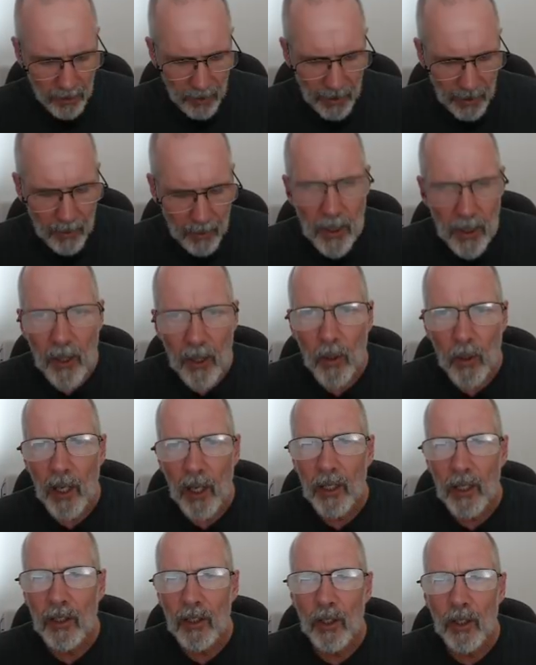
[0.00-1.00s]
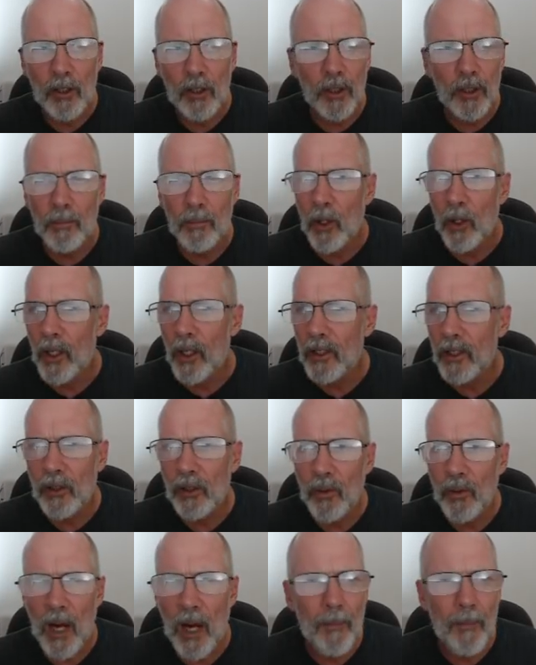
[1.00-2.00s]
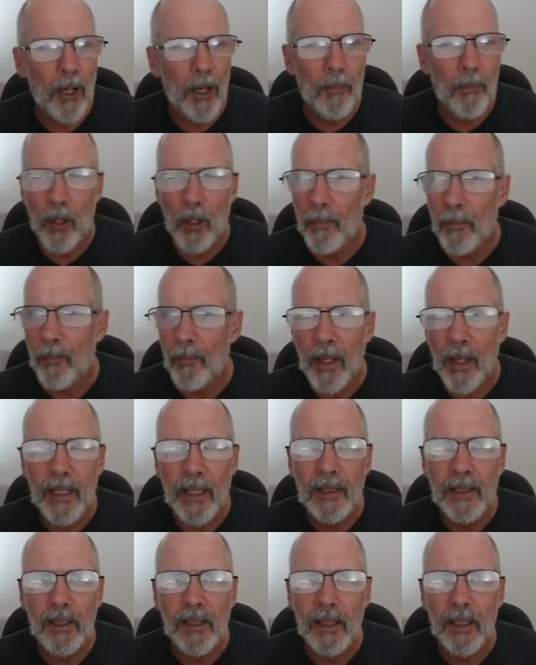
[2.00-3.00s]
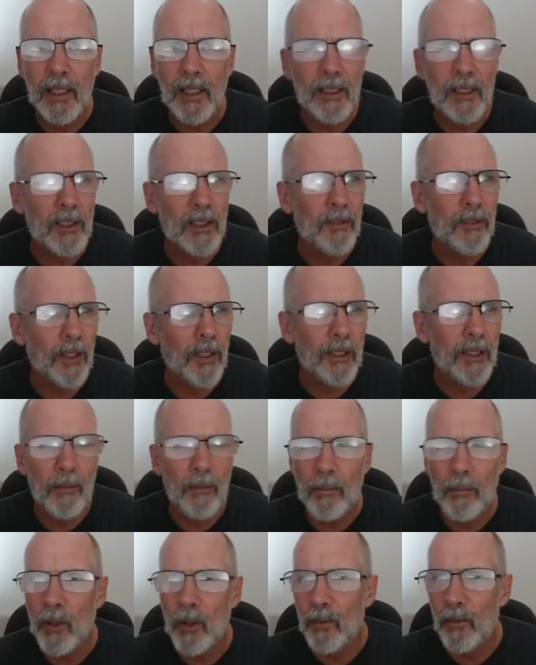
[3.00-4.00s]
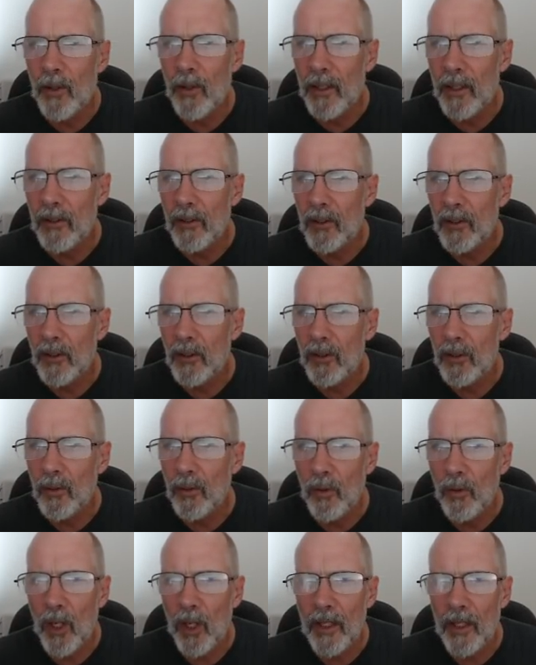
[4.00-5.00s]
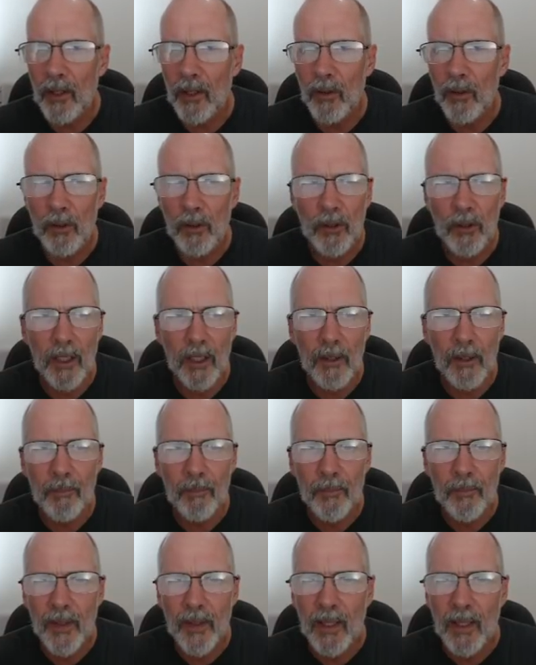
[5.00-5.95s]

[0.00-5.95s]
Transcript: in a minute we'll look some more of this grammar, but basically, let's see if I can move this right across here.